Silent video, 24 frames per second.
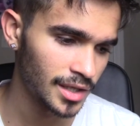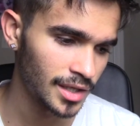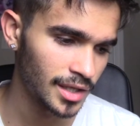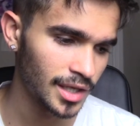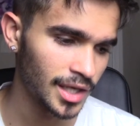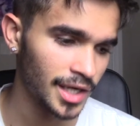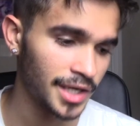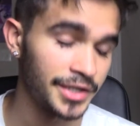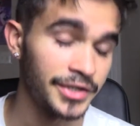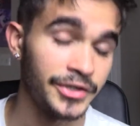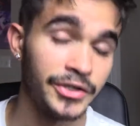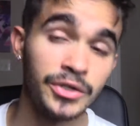
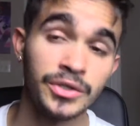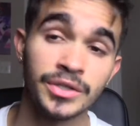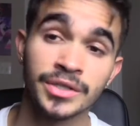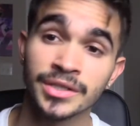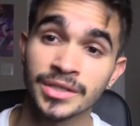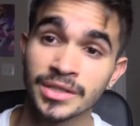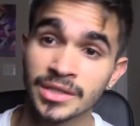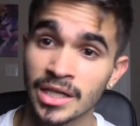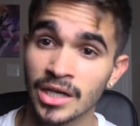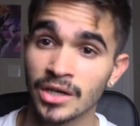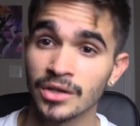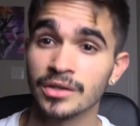I
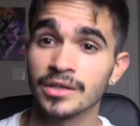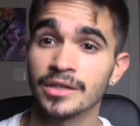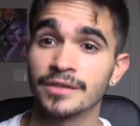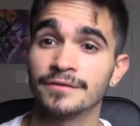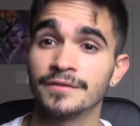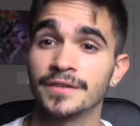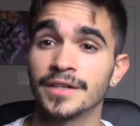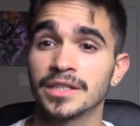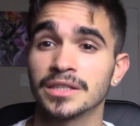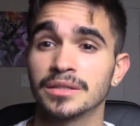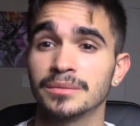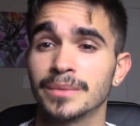noticed how it
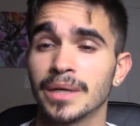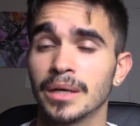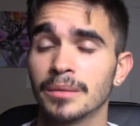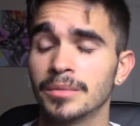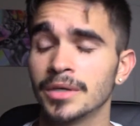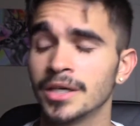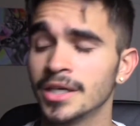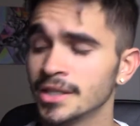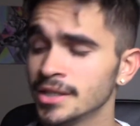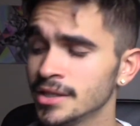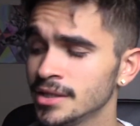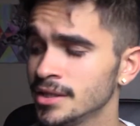affected my
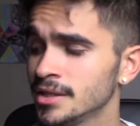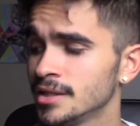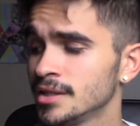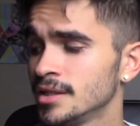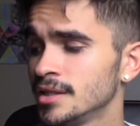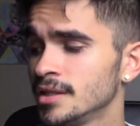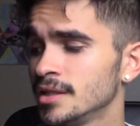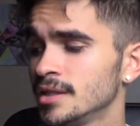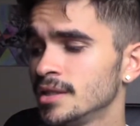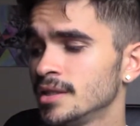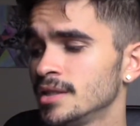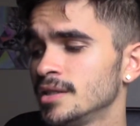body.
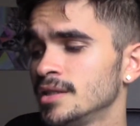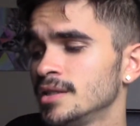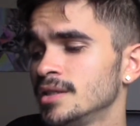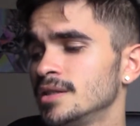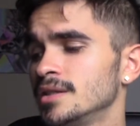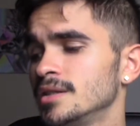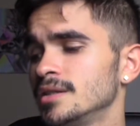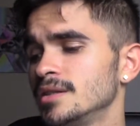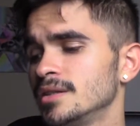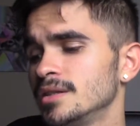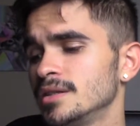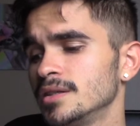
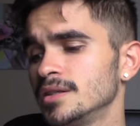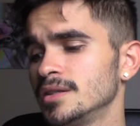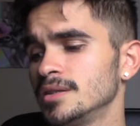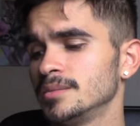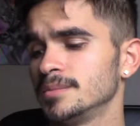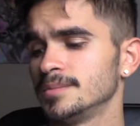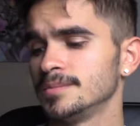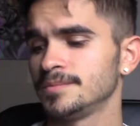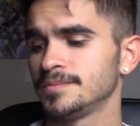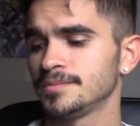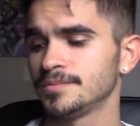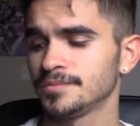Um,
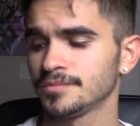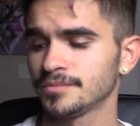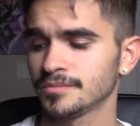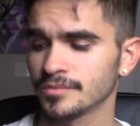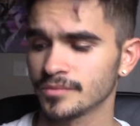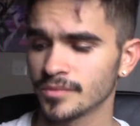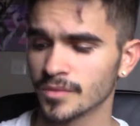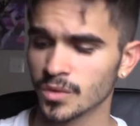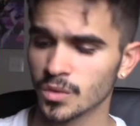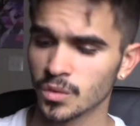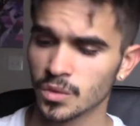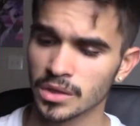
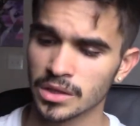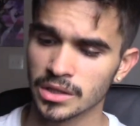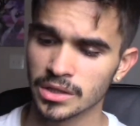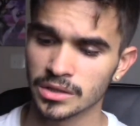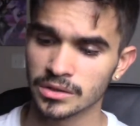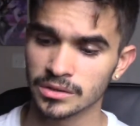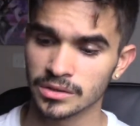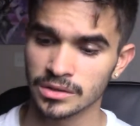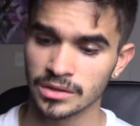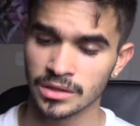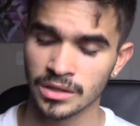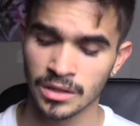what
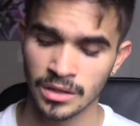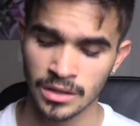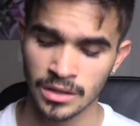else?